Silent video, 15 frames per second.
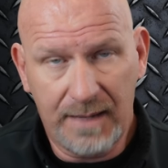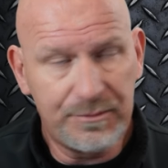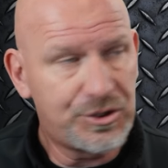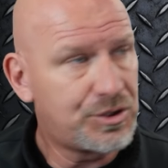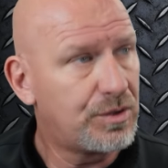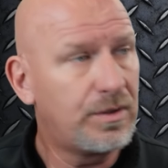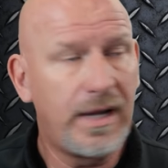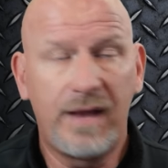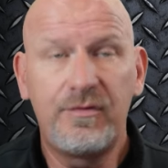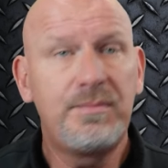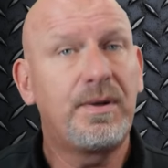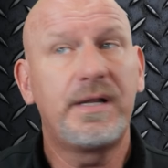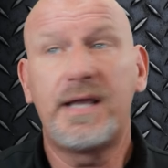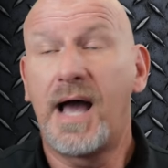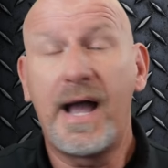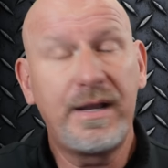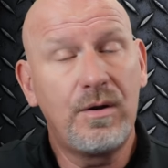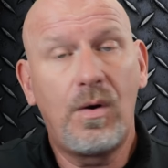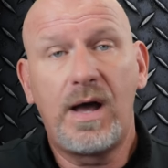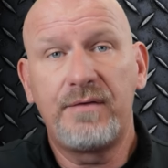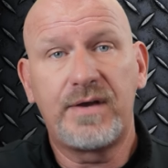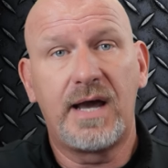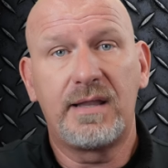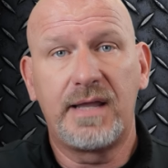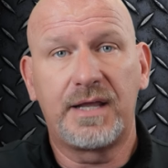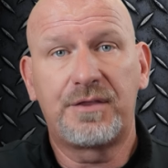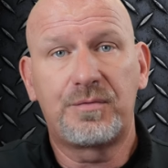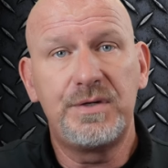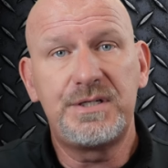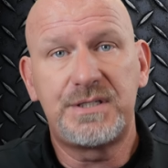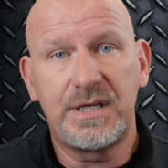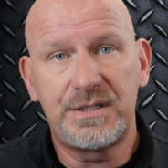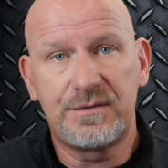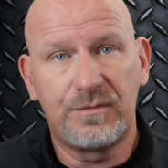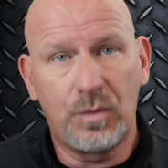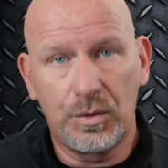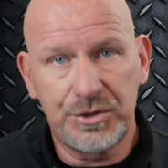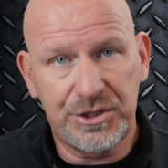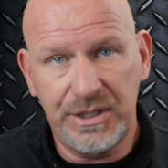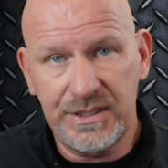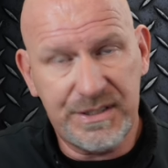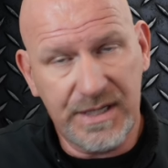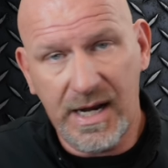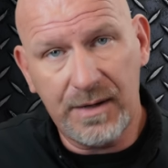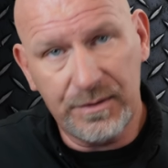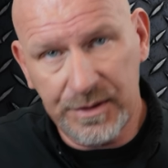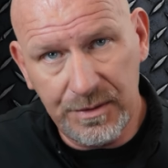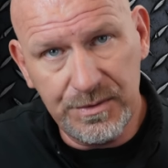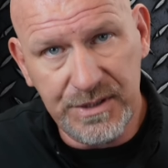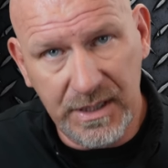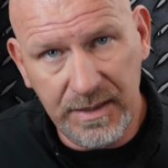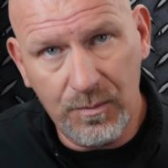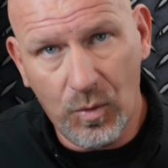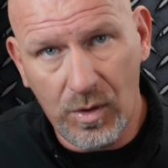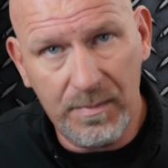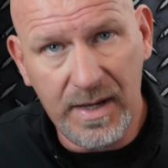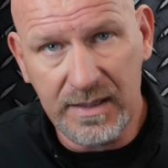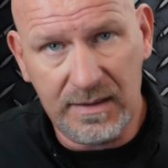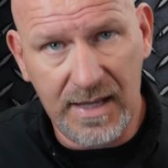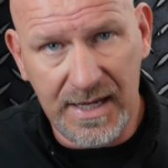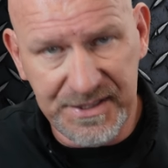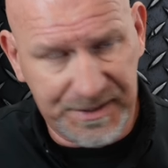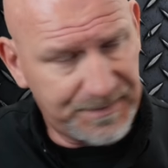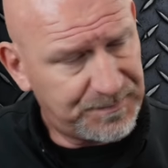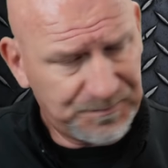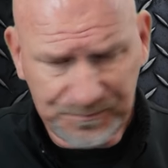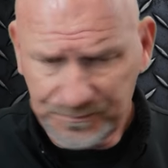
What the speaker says: I'm sure everybody, I know I've got like three sets of old sheets that I don't use anymore in my closet.